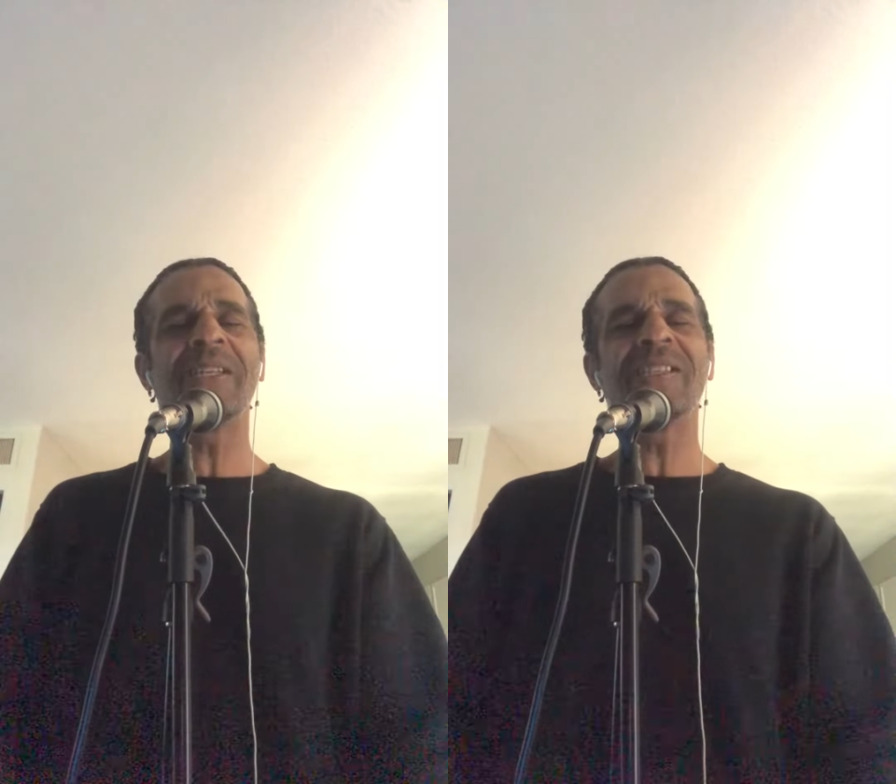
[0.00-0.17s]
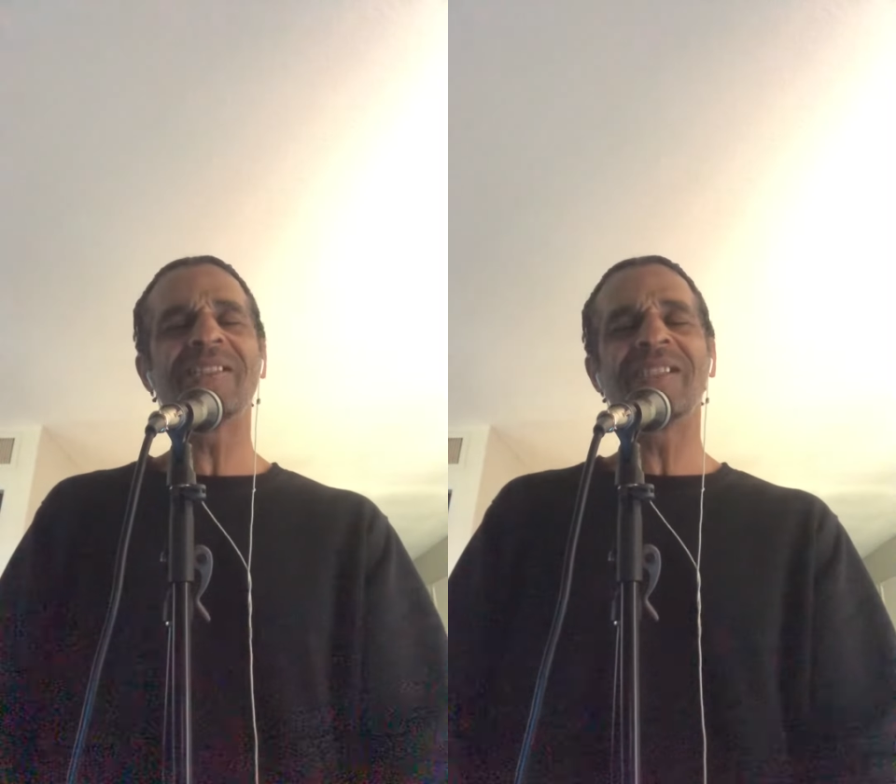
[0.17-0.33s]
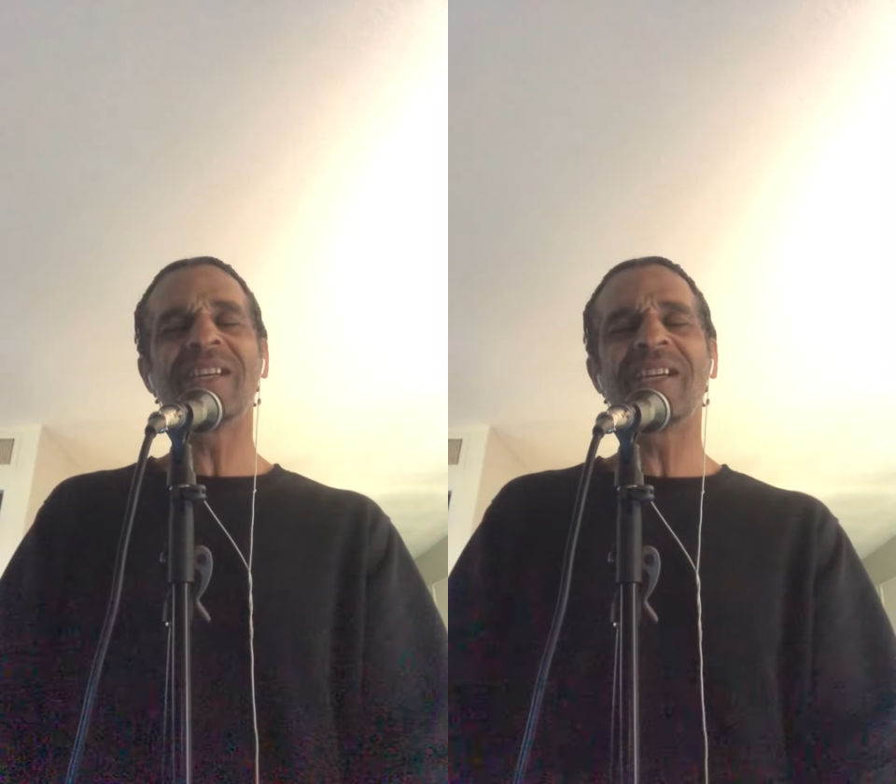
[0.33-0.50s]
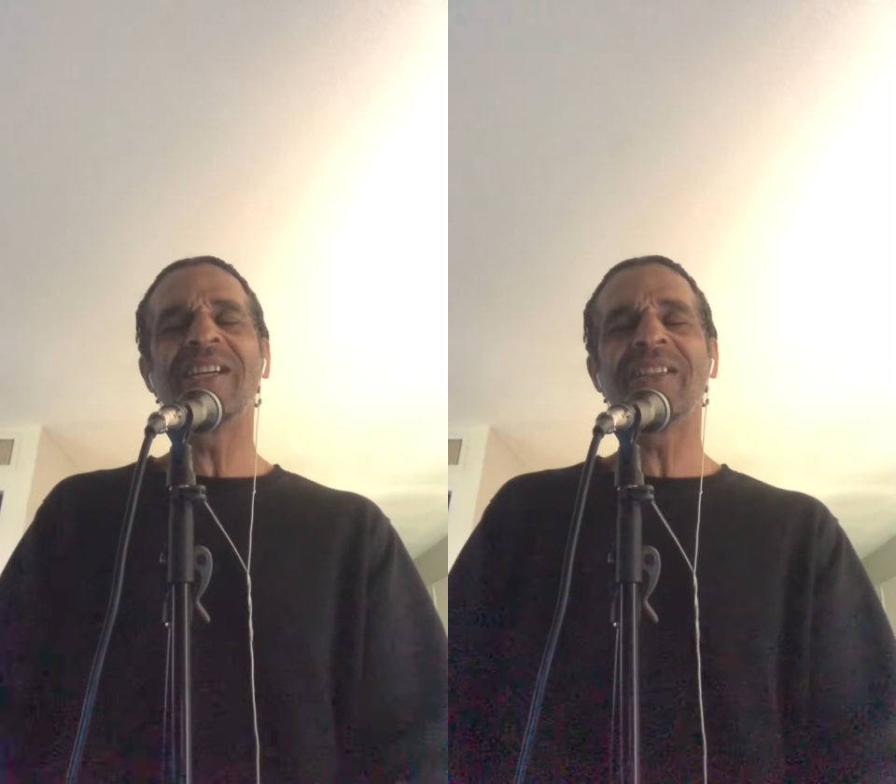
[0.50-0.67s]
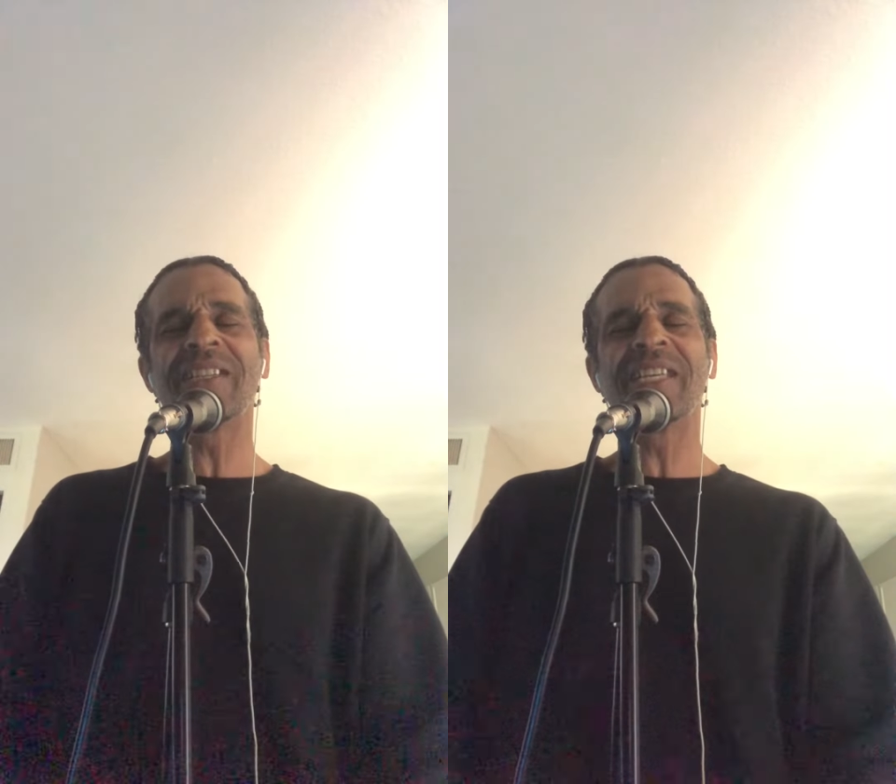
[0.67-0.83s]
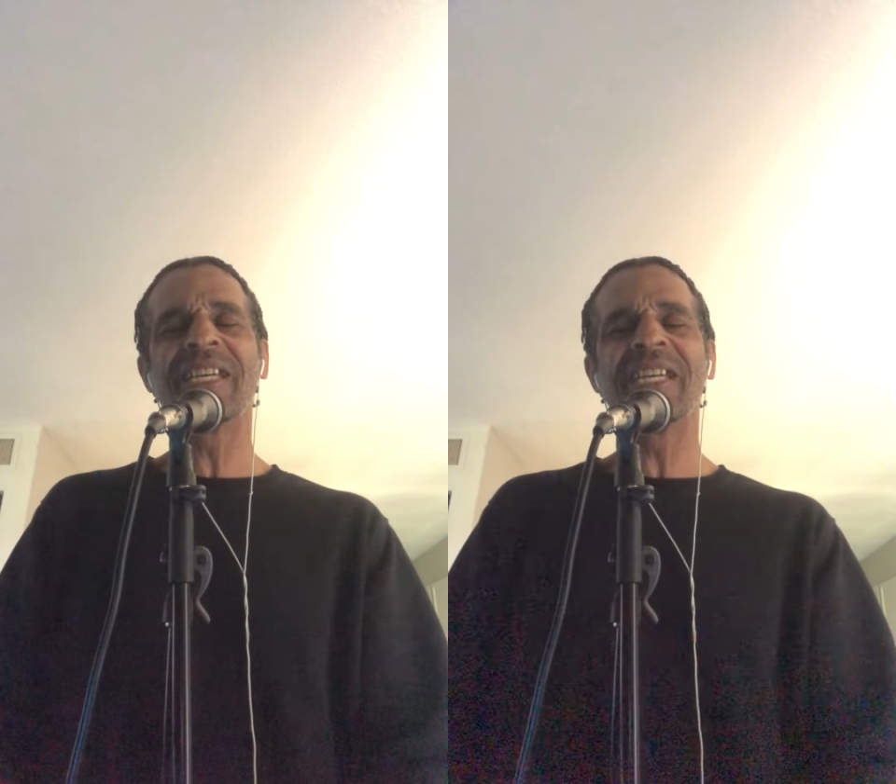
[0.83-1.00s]

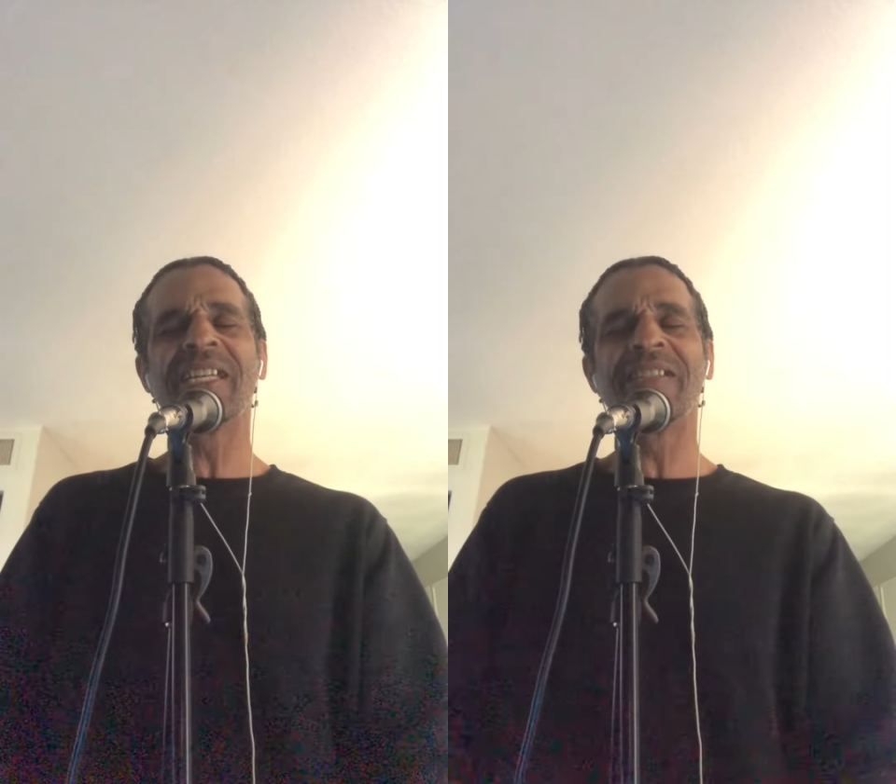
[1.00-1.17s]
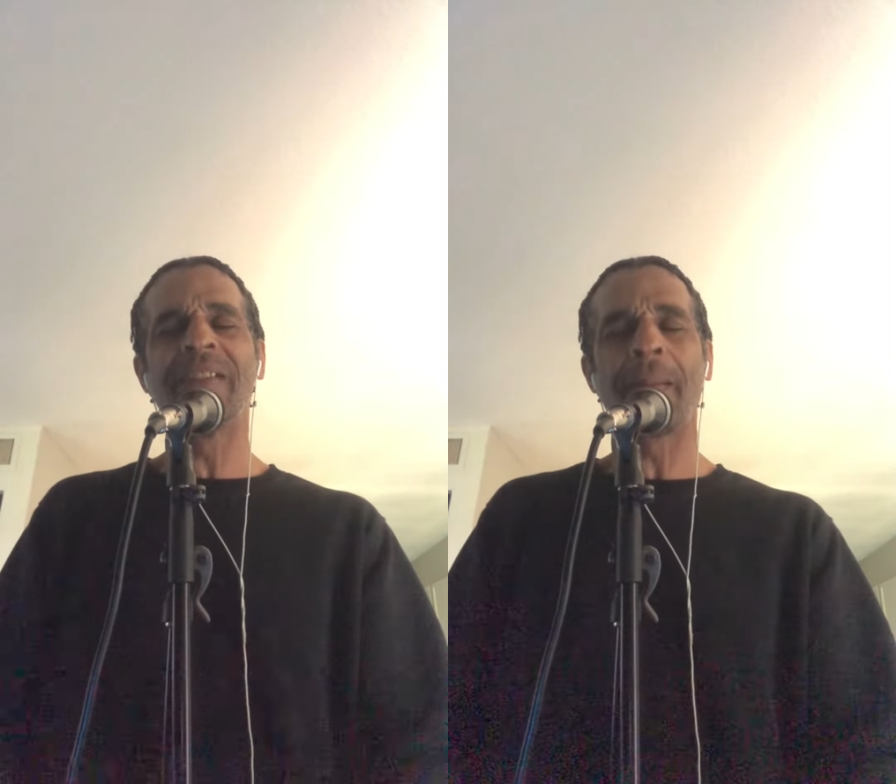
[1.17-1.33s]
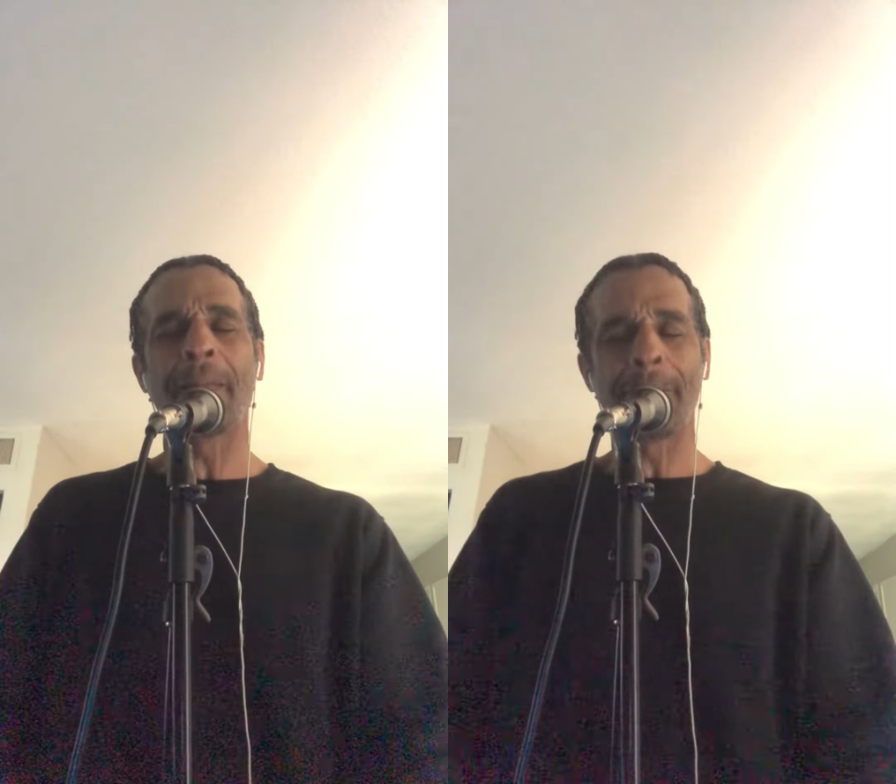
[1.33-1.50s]
nothing,